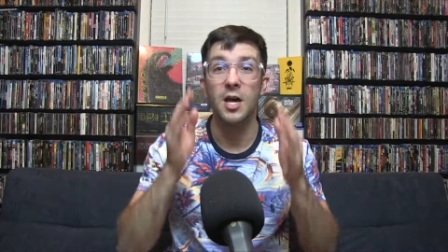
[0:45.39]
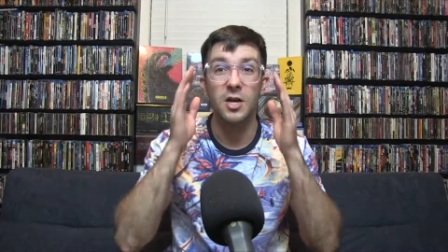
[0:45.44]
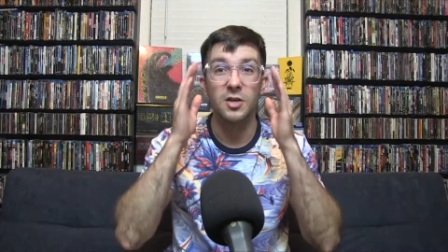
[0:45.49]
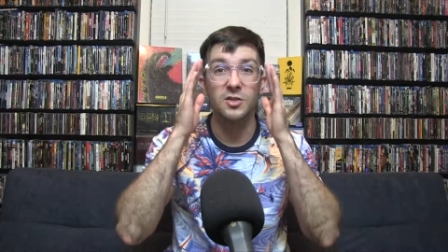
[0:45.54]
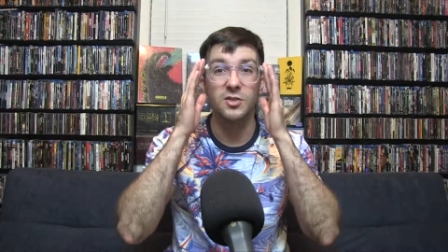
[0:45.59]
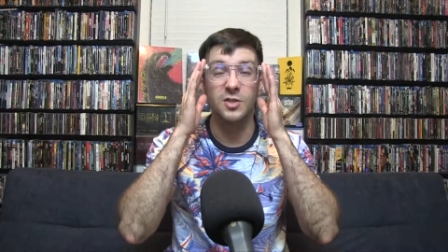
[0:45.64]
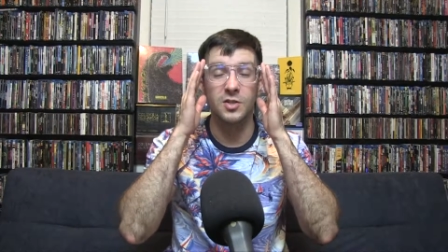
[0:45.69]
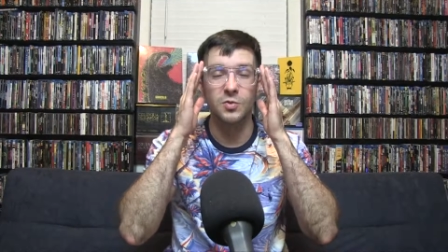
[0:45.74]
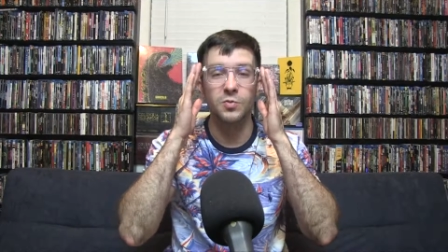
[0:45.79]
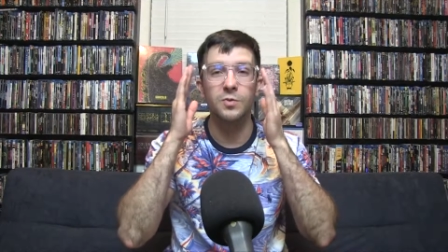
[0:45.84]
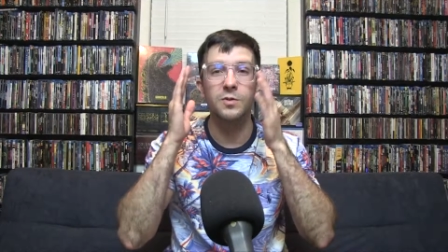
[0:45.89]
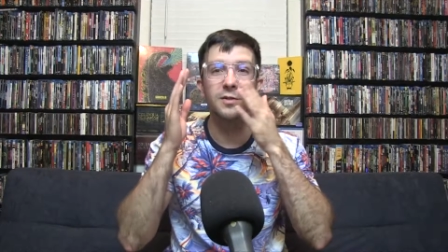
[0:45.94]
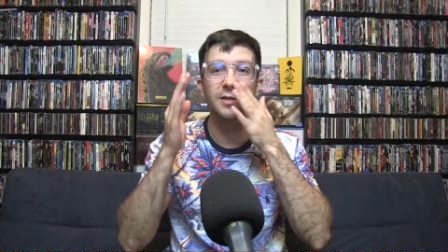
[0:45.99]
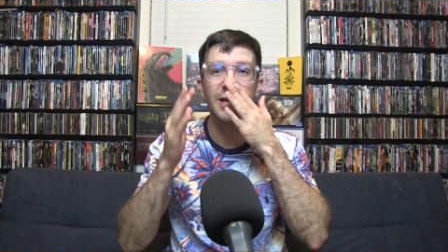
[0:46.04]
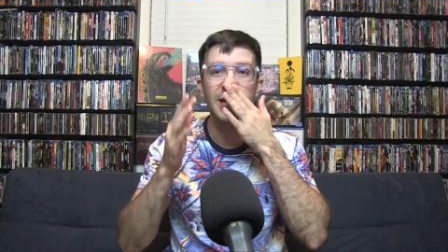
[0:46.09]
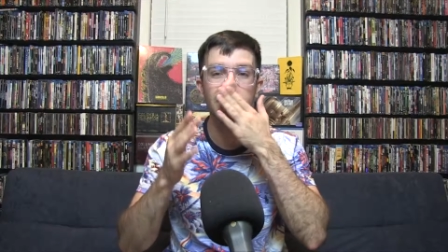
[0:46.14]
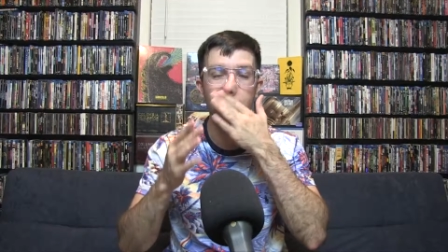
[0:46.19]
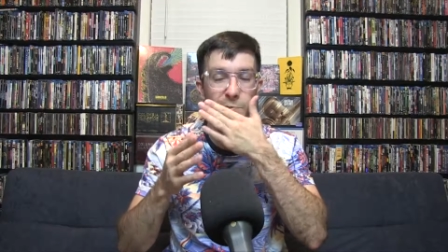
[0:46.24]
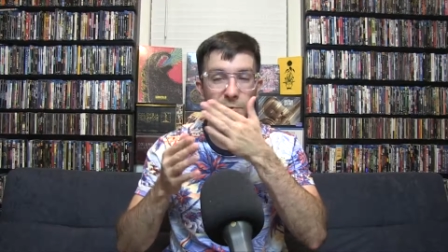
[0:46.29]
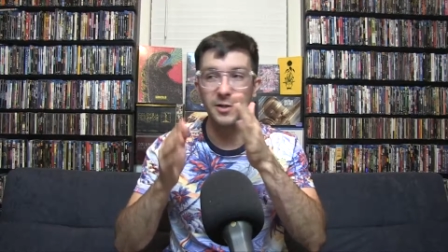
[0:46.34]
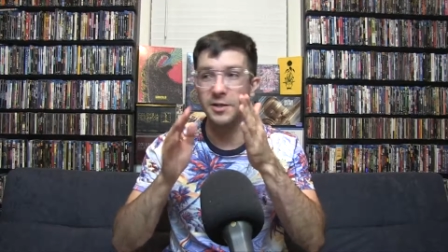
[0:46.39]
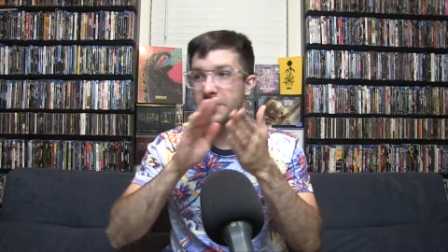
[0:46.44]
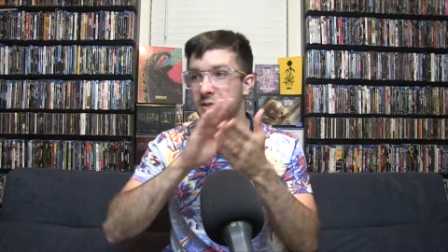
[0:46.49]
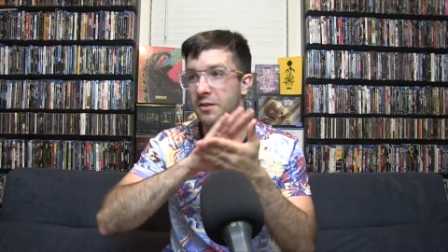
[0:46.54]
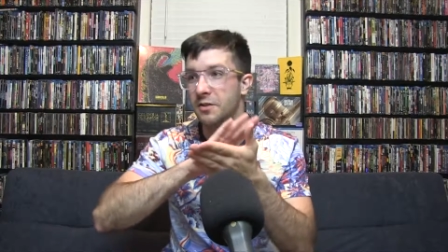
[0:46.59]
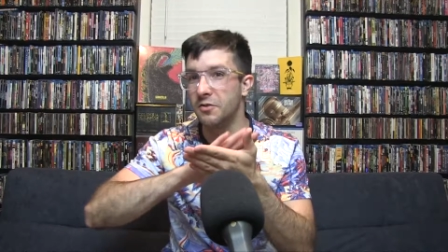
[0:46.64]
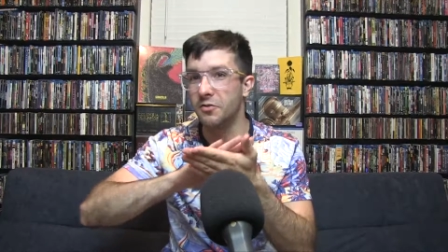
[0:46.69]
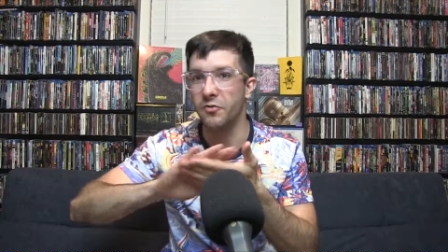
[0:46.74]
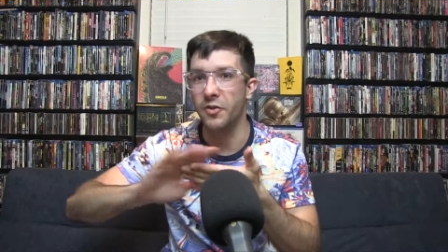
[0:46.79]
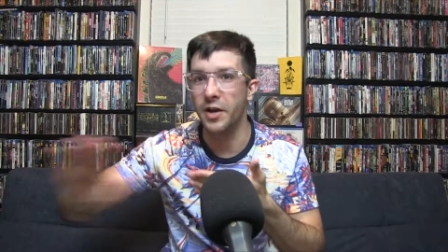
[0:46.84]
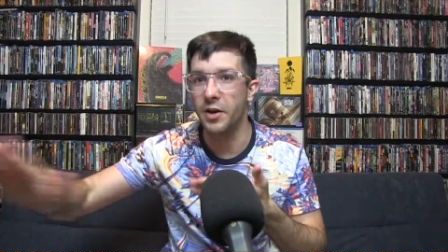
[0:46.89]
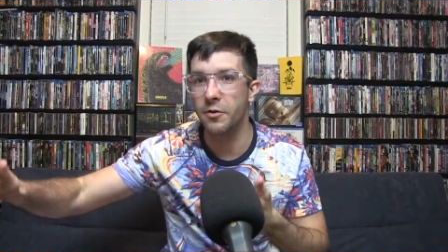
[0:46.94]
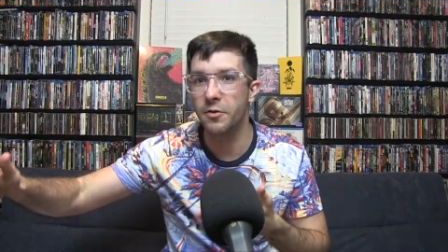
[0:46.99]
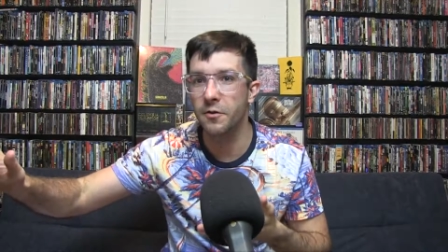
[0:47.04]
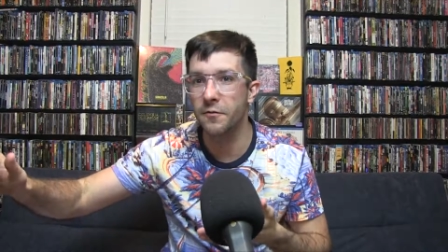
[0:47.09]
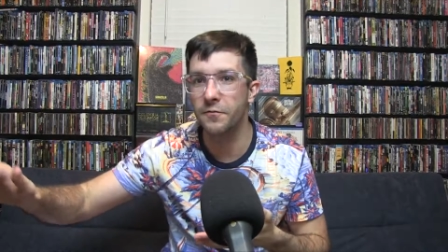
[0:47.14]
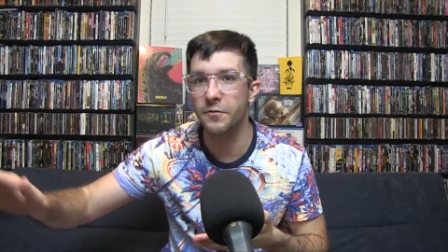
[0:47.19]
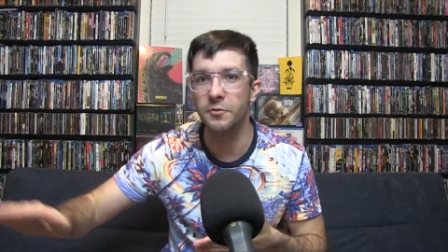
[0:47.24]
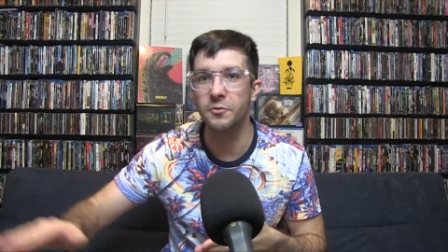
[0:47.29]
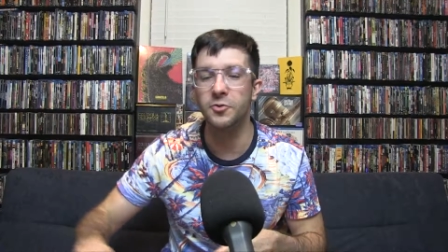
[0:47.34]
So this one takes place later in
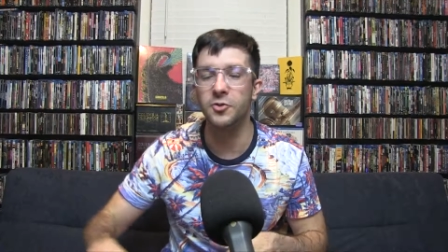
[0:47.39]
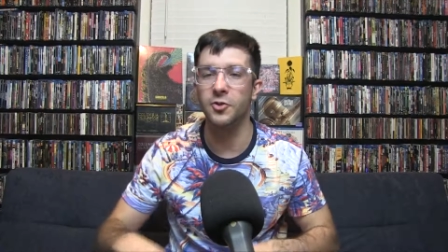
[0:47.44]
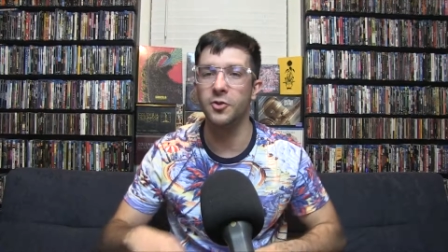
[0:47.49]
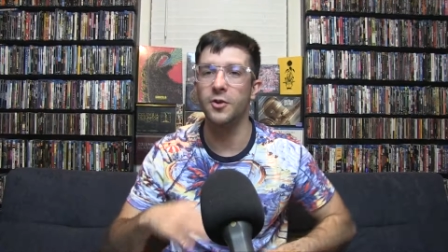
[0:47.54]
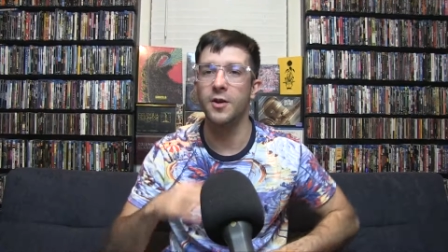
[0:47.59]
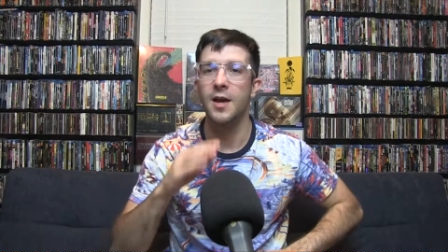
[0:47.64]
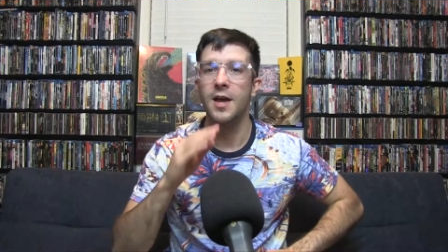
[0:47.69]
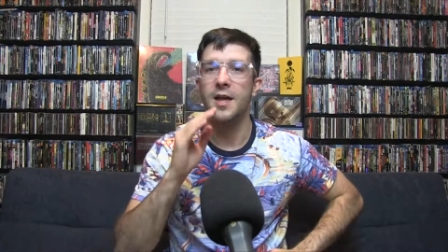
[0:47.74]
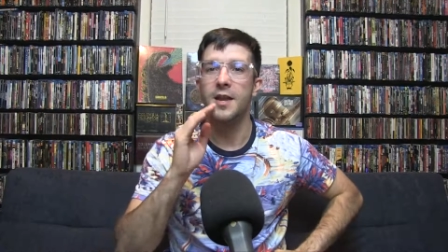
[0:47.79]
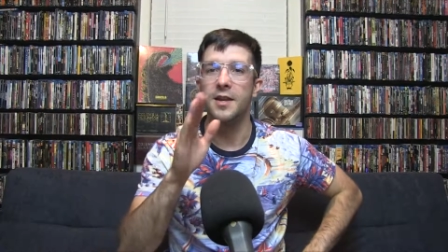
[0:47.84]
the future.